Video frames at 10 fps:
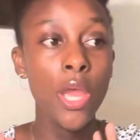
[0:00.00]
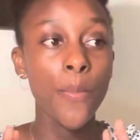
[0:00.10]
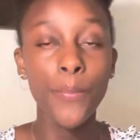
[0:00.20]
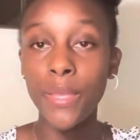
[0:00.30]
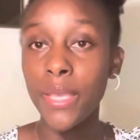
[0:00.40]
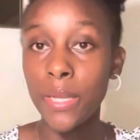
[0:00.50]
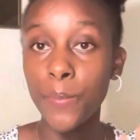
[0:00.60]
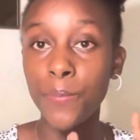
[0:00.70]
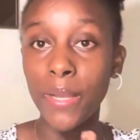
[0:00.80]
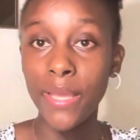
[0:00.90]
being at a
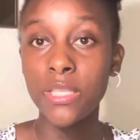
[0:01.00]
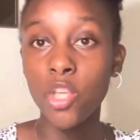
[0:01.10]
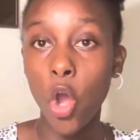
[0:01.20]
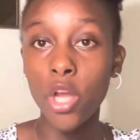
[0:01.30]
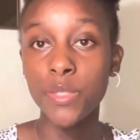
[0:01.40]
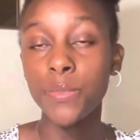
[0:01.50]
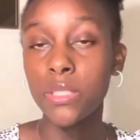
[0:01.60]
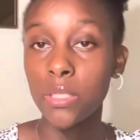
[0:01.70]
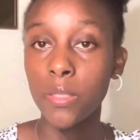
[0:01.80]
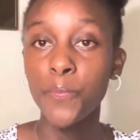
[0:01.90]
place, a
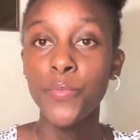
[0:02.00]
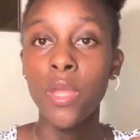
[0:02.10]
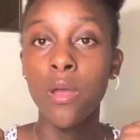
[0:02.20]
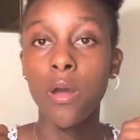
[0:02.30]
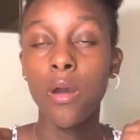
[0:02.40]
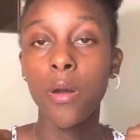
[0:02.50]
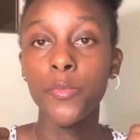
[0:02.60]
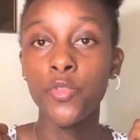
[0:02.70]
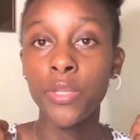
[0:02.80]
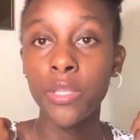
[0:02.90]
hospital,
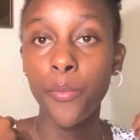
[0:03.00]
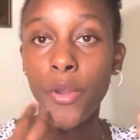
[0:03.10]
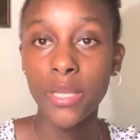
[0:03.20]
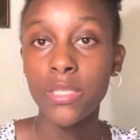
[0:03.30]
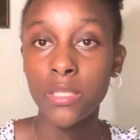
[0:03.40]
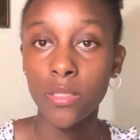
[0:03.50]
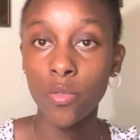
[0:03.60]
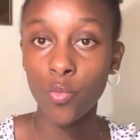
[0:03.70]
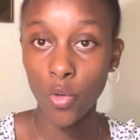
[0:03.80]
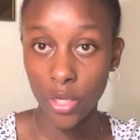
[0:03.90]
doing the
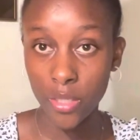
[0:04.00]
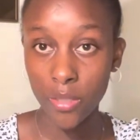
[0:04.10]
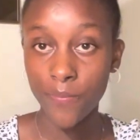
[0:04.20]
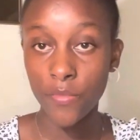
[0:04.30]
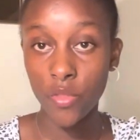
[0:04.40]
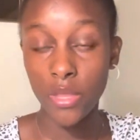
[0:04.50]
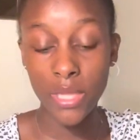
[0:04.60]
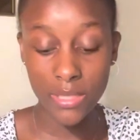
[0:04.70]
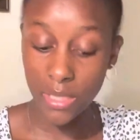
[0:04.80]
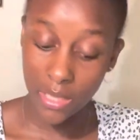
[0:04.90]
practical work.
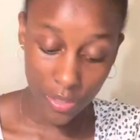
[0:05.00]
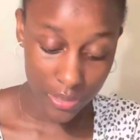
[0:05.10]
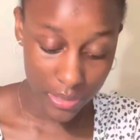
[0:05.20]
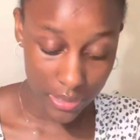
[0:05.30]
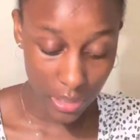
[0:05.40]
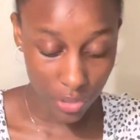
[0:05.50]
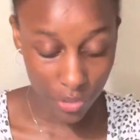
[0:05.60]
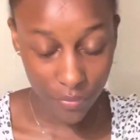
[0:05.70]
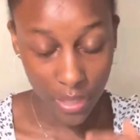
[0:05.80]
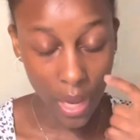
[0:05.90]
That's 1,600
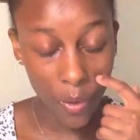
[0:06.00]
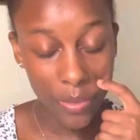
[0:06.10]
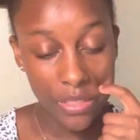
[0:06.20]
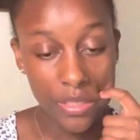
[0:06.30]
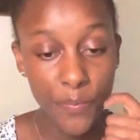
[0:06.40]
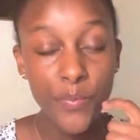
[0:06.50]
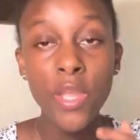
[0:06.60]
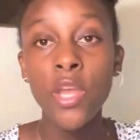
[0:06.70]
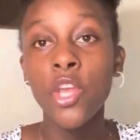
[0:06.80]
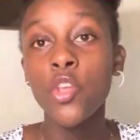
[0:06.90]
of the hours.
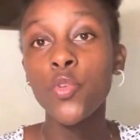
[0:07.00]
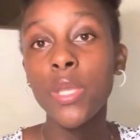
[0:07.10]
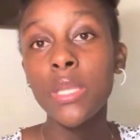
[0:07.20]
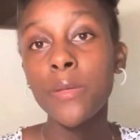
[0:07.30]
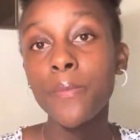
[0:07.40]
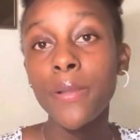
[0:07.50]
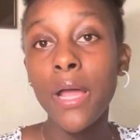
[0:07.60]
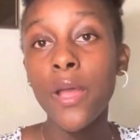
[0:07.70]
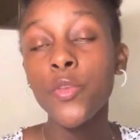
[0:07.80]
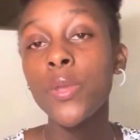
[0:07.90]
You can
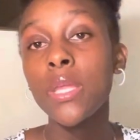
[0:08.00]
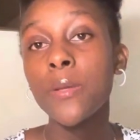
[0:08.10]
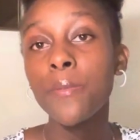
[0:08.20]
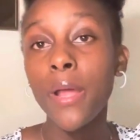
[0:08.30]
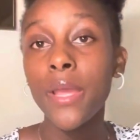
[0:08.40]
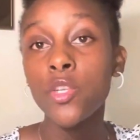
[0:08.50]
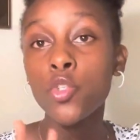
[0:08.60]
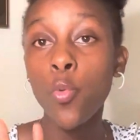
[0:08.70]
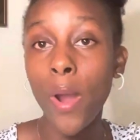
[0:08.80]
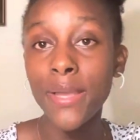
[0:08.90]
apply
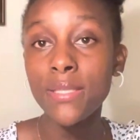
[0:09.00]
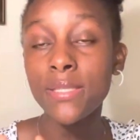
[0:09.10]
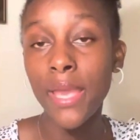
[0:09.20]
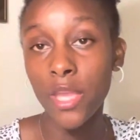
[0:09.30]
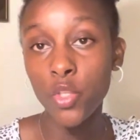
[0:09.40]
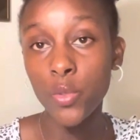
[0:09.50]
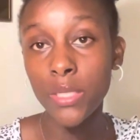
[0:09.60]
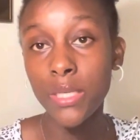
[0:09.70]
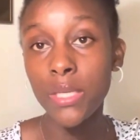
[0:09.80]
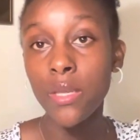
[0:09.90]
twice
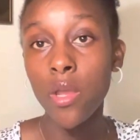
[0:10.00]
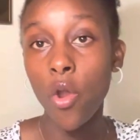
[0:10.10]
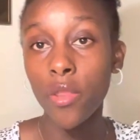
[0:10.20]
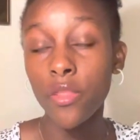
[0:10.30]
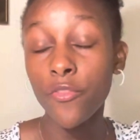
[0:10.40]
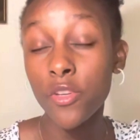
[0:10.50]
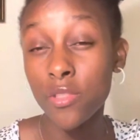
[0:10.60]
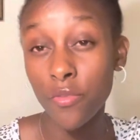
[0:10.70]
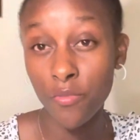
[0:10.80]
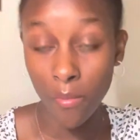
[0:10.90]
annually, on the 1st
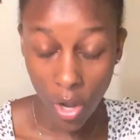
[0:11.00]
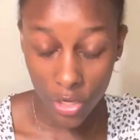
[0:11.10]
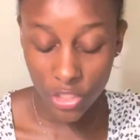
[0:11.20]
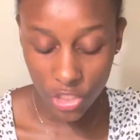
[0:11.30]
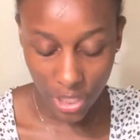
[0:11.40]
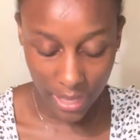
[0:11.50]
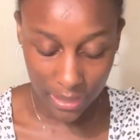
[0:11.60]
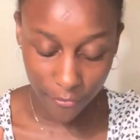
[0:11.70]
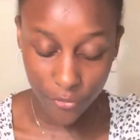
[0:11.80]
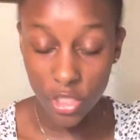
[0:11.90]
of March and the
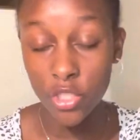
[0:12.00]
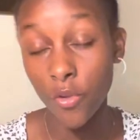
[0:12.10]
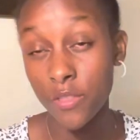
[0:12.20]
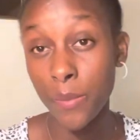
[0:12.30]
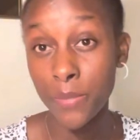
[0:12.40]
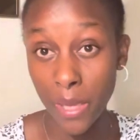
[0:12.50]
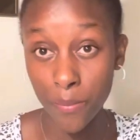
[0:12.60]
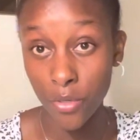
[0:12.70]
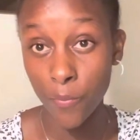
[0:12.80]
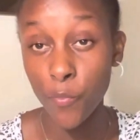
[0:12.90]
1st of
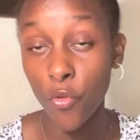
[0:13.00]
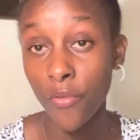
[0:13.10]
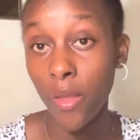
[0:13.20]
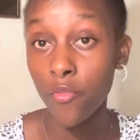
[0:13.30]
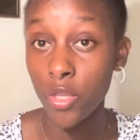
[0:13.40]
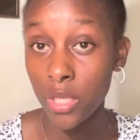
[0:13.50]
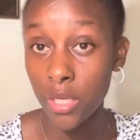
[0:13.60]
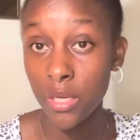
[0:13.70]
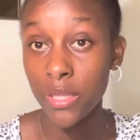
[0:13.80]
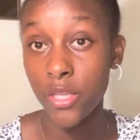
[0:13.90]
September of every
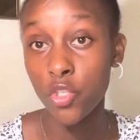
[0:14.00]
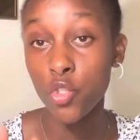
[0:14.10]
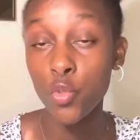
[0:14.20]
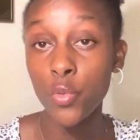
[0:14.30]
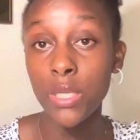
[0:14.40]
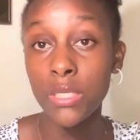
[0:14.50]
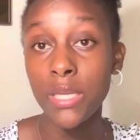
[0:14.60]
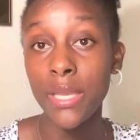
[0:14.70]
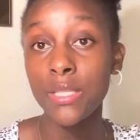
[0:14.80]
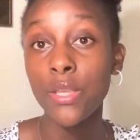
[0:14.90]
year. There's 2
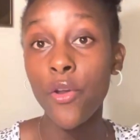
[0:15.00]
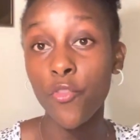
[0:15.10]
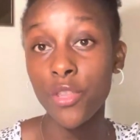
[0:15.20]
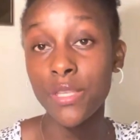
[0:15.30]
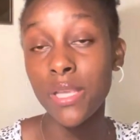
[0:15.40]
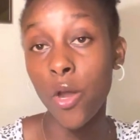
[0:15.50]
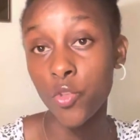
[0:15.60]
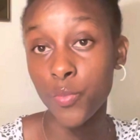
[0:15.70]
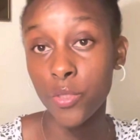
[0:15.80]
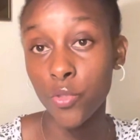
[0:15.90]
intakes for this
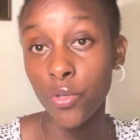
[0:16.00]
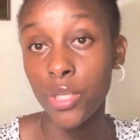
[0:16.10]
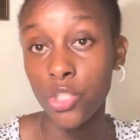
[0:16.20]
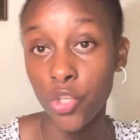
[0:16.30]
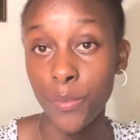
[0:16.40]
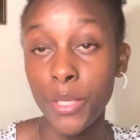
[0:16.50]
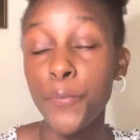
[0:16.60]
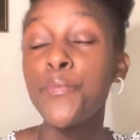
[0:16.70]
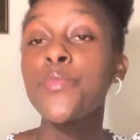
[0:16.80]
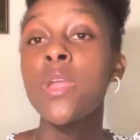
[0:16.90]
Ausbildung in Germany.
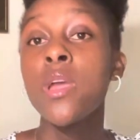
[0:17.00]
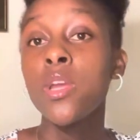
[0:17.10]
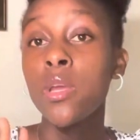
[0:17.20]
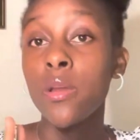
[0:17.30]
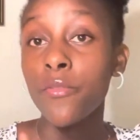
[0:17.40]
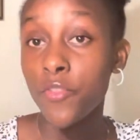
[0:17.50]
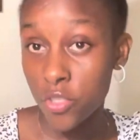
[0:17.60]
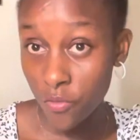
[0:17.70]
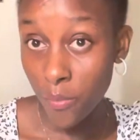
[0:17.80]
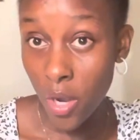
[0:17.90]
1st
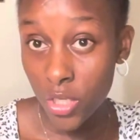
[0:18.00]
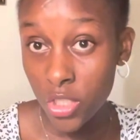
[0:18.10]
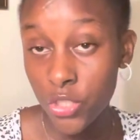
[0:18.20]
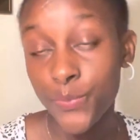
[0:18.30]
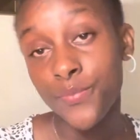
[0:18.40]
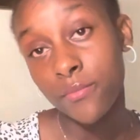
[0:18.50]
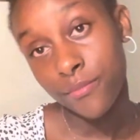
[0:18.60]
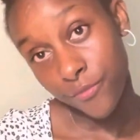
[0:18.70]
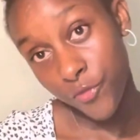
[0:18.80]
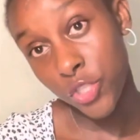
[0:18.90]
of March,
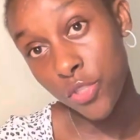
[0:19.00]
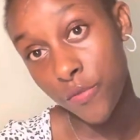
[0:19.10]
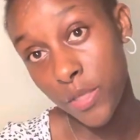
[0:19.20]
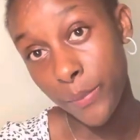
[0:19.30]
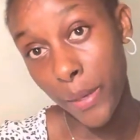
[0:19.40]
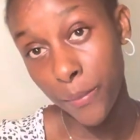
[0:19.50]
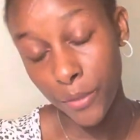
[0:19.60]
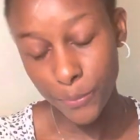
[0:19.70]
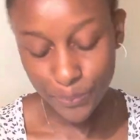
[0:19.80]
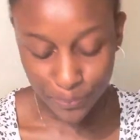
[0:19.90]
1st of September.